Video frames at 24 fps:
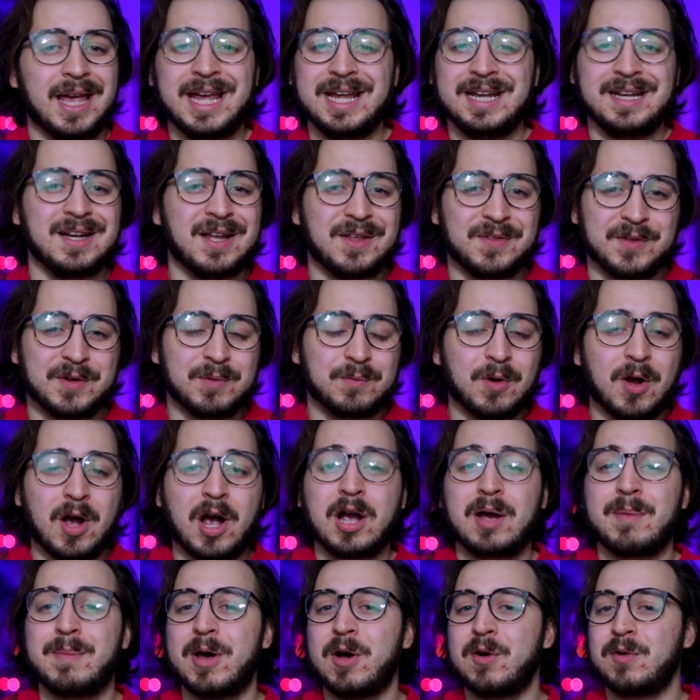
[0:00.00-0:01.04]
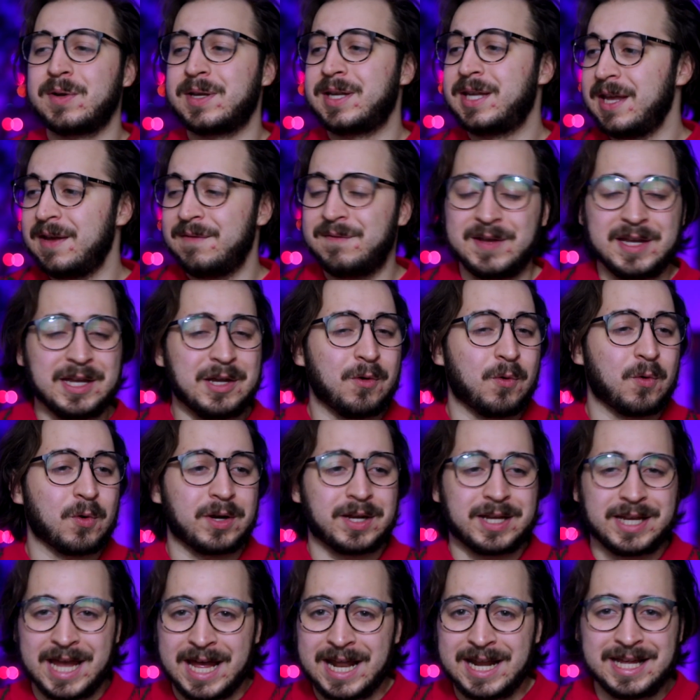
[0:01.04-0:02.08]
Ain't nothing wrong about giving or
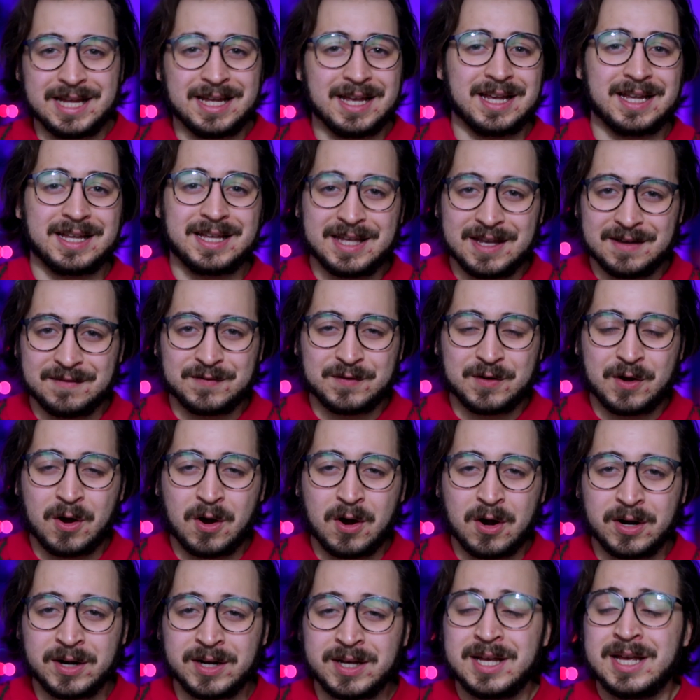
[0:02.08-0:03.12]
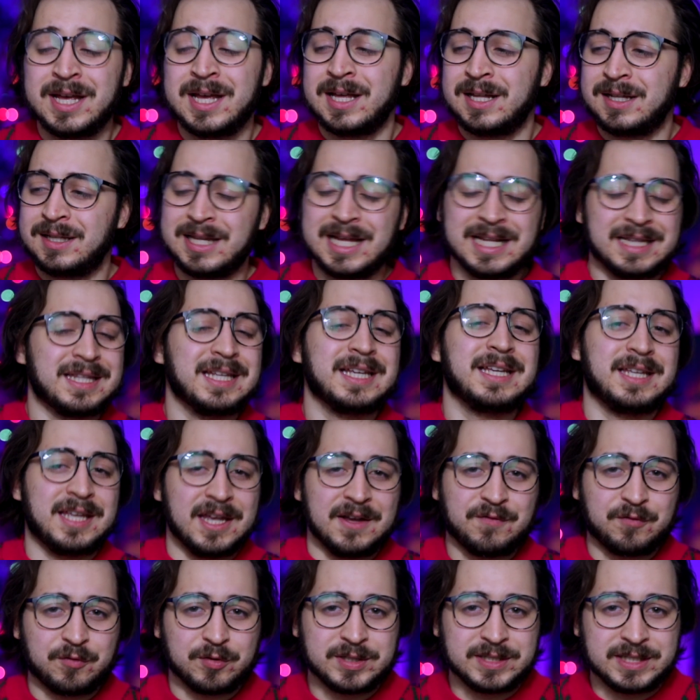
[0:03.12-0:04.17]
getting a gift card. Let the
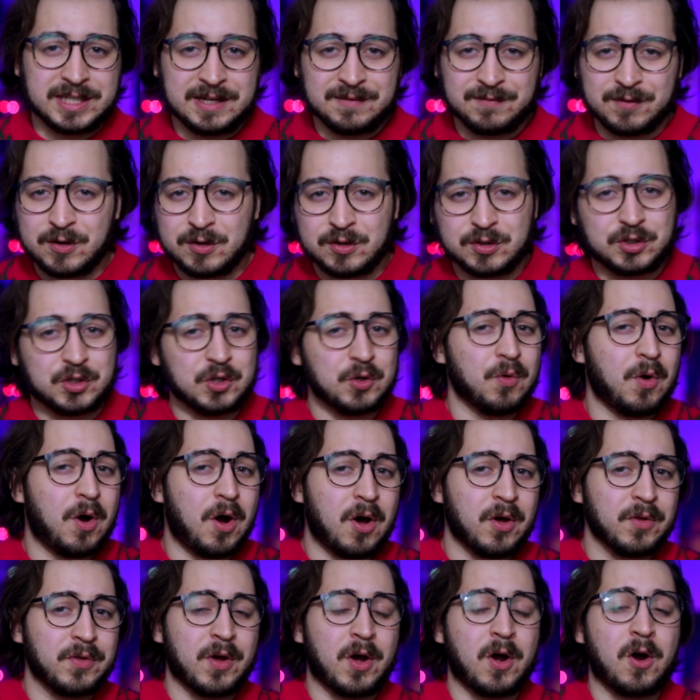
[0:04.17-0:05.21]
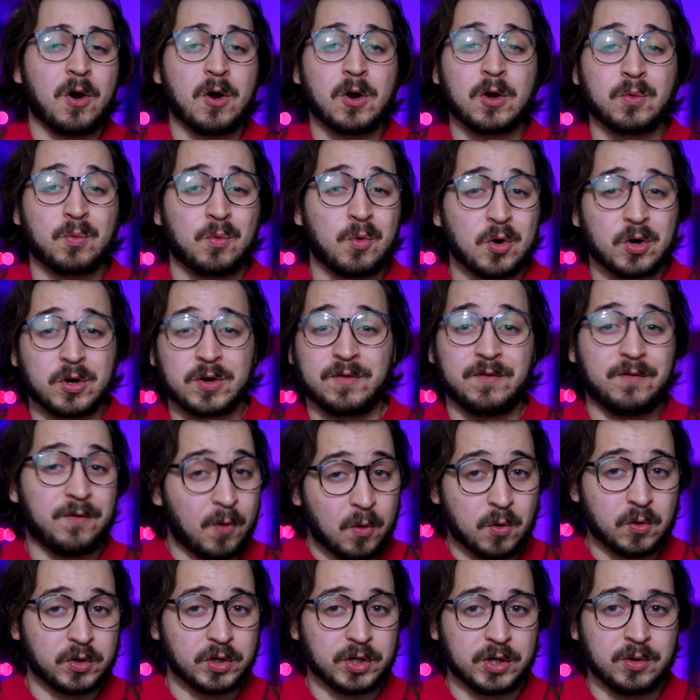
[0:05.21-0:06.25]
gift receiver do all the hard work
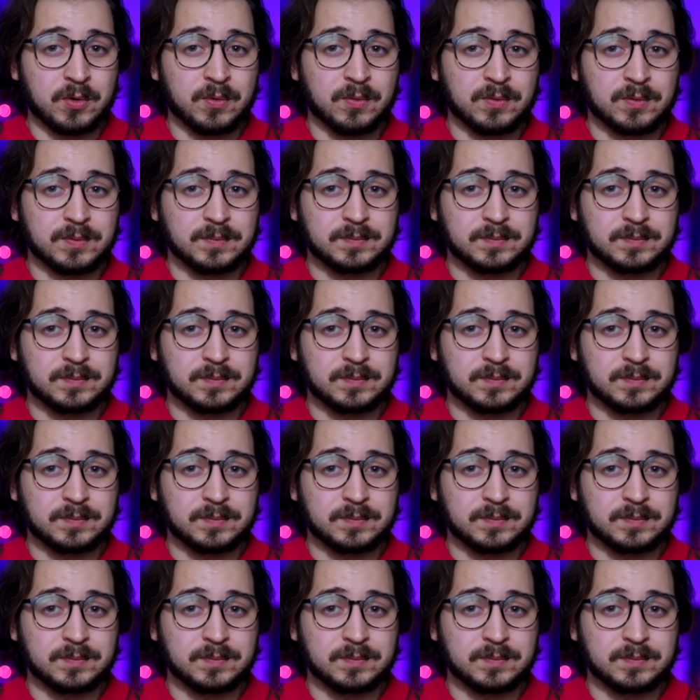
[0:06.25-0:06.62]
for you.